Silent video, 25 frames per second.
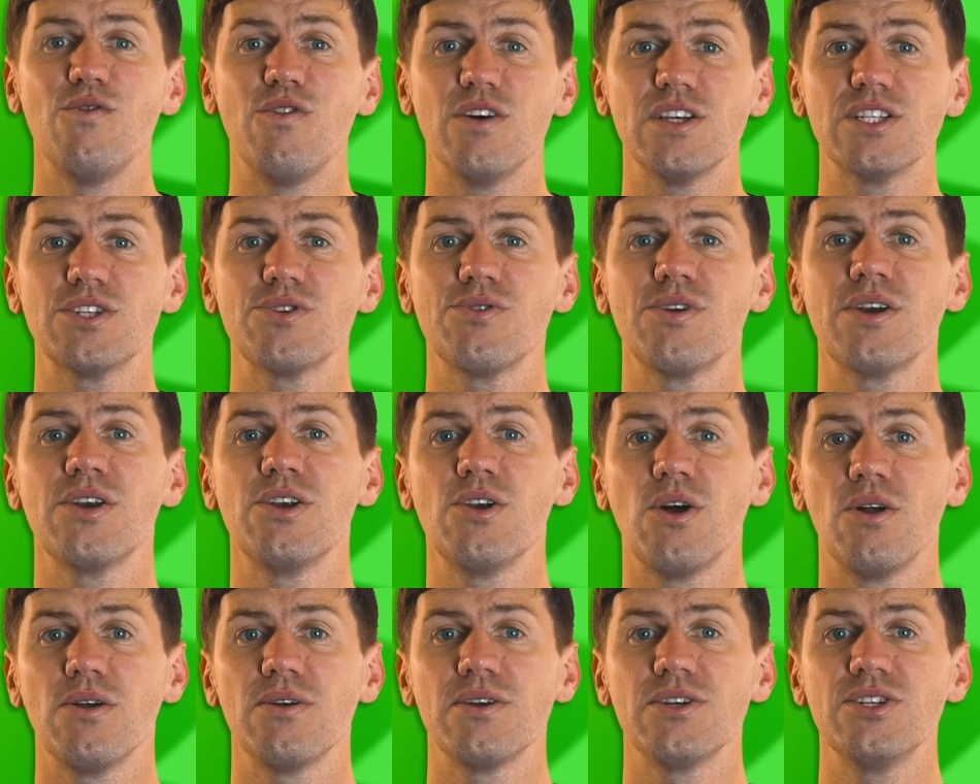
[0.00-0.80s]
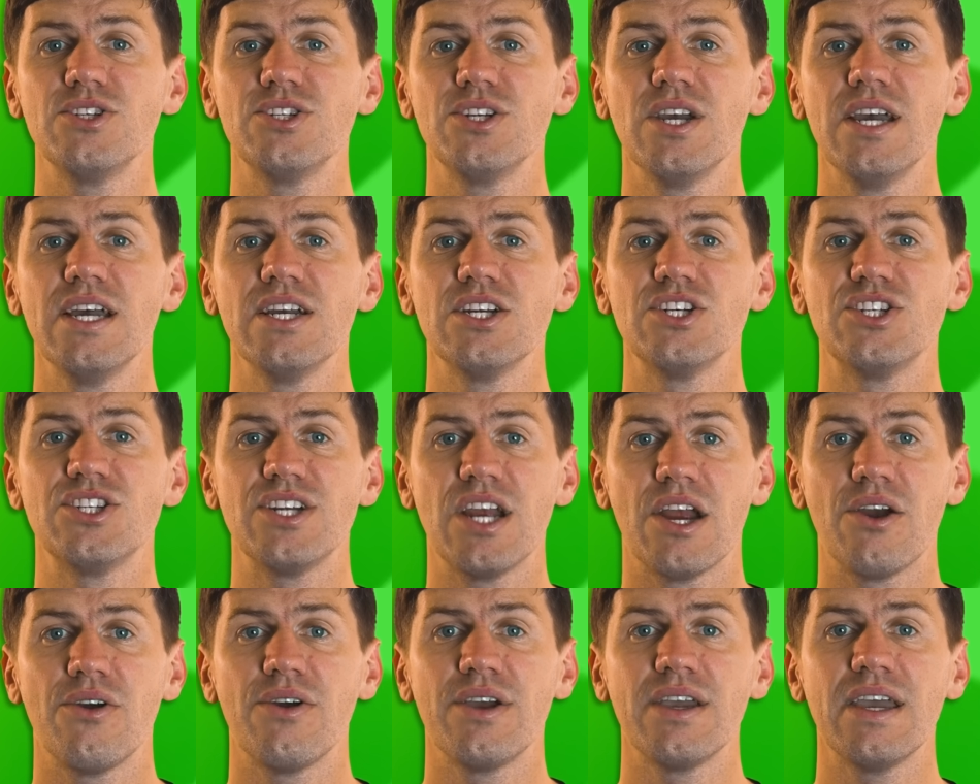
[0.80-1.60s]
fostering knowledge,
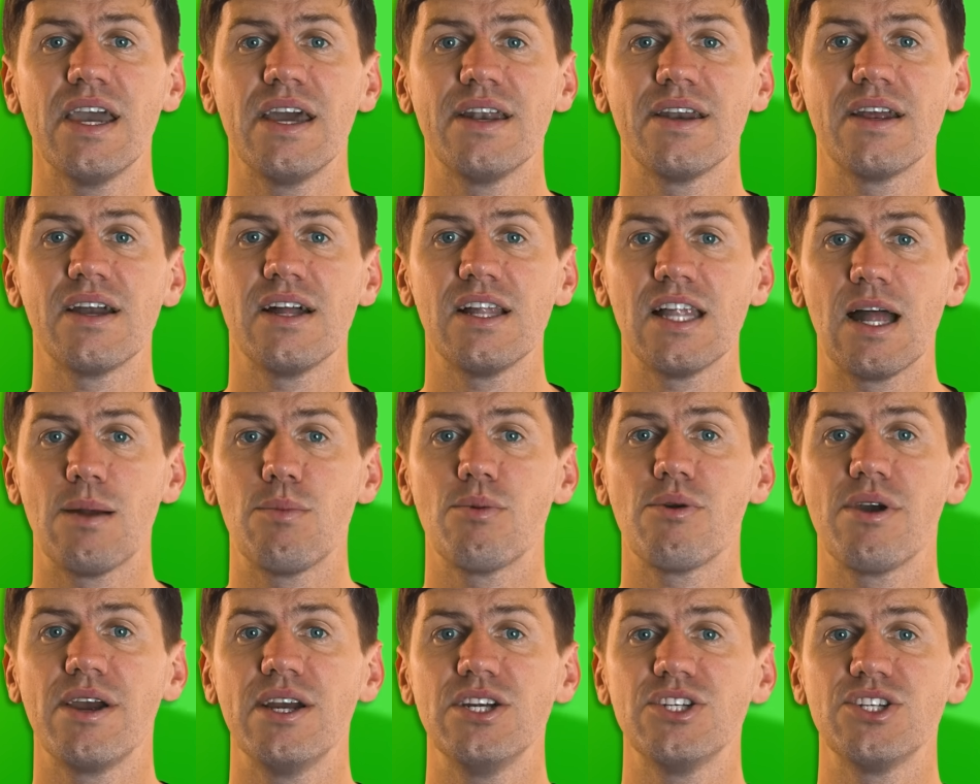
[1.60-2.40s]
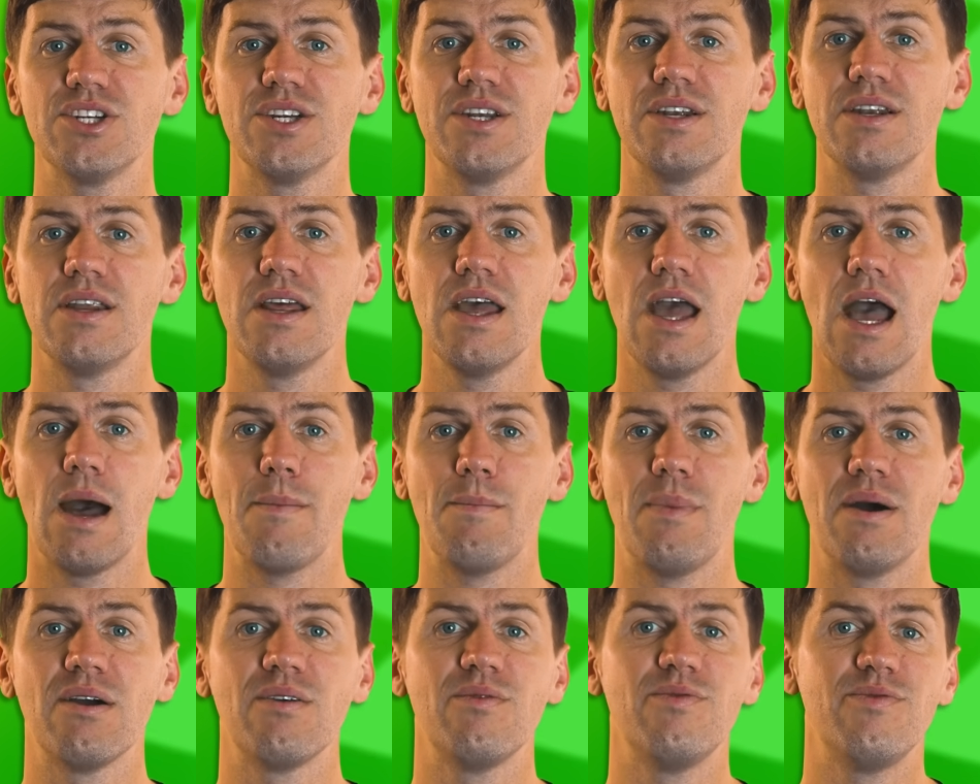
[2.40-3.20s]
sharing, and collaboration
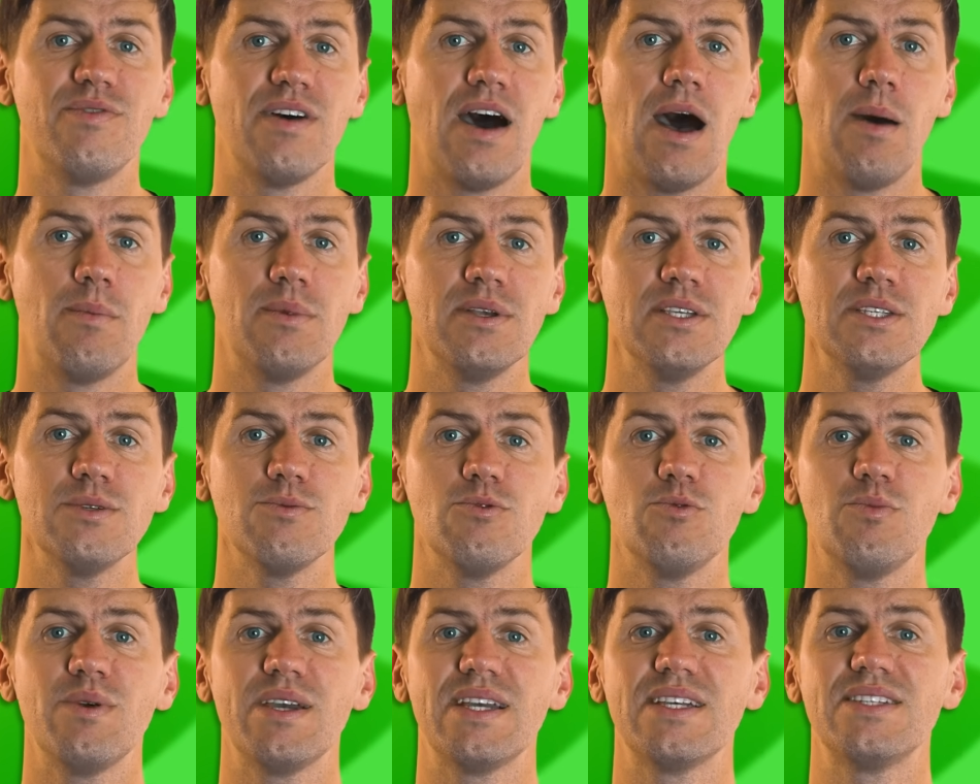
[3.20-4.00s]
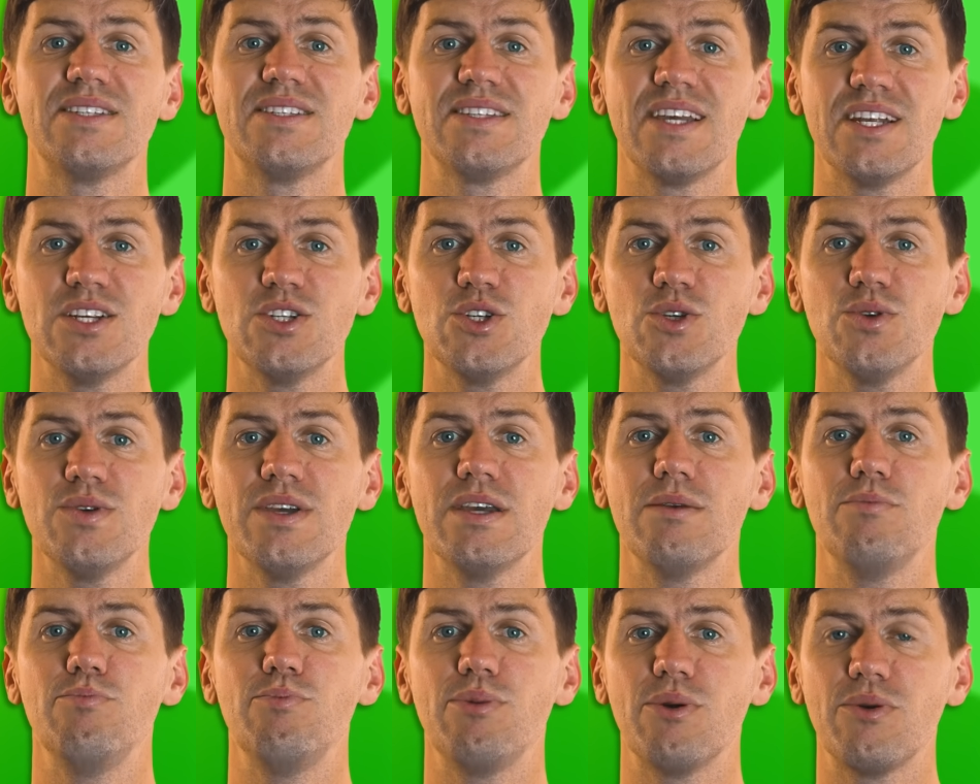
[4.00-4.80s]
among farmers will be essential
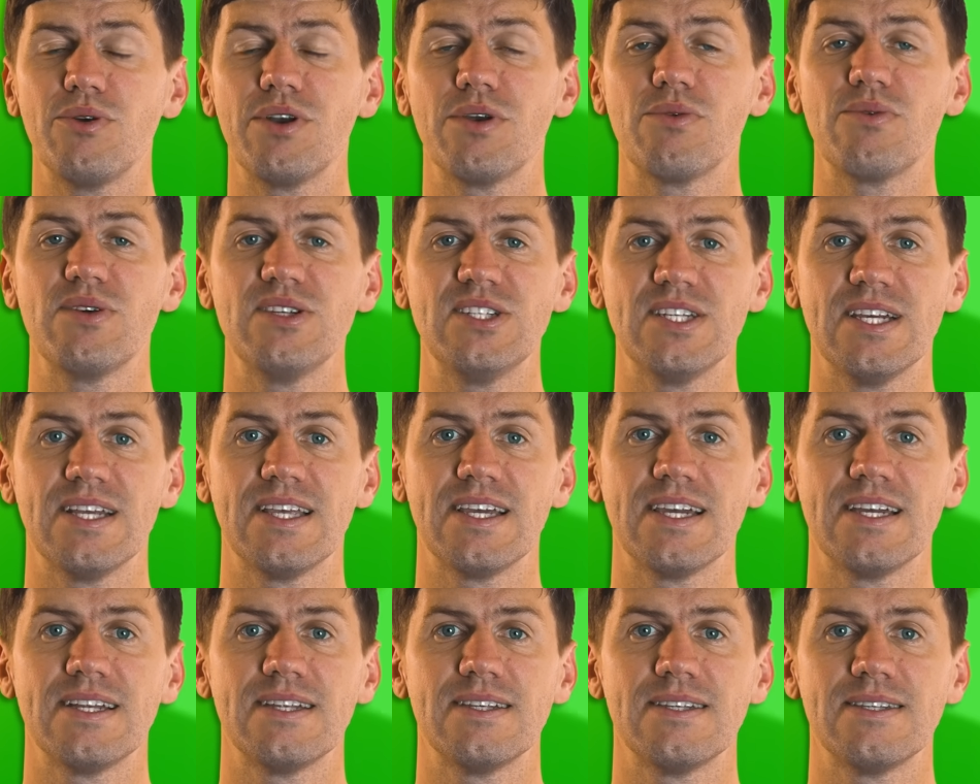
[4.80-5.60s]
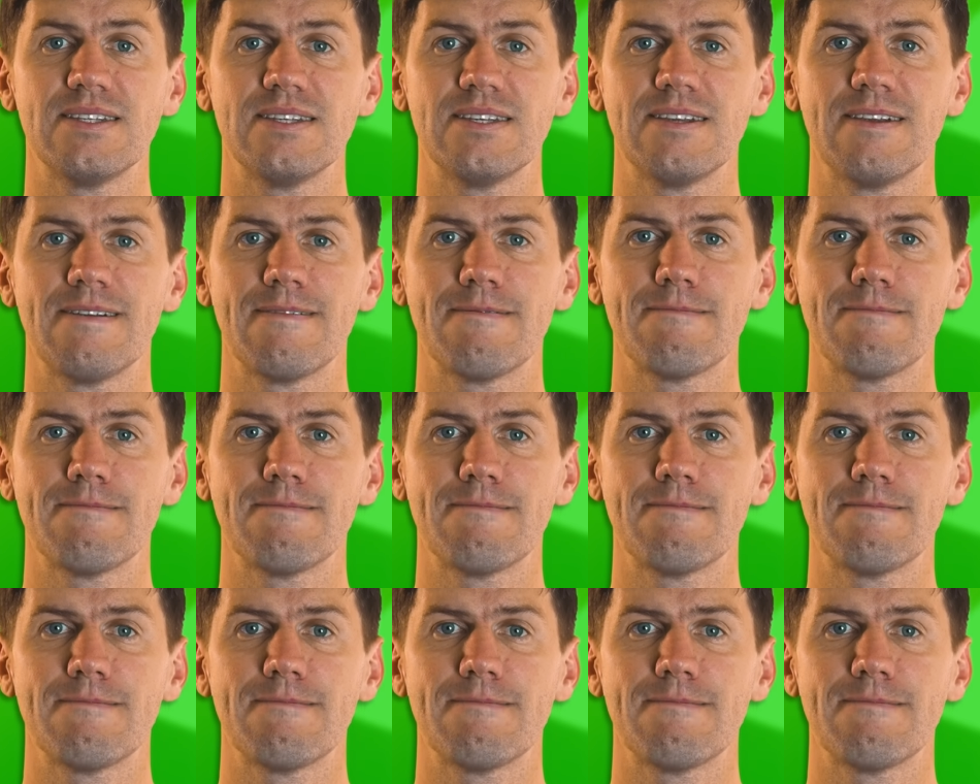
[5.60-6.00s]
in building resilience.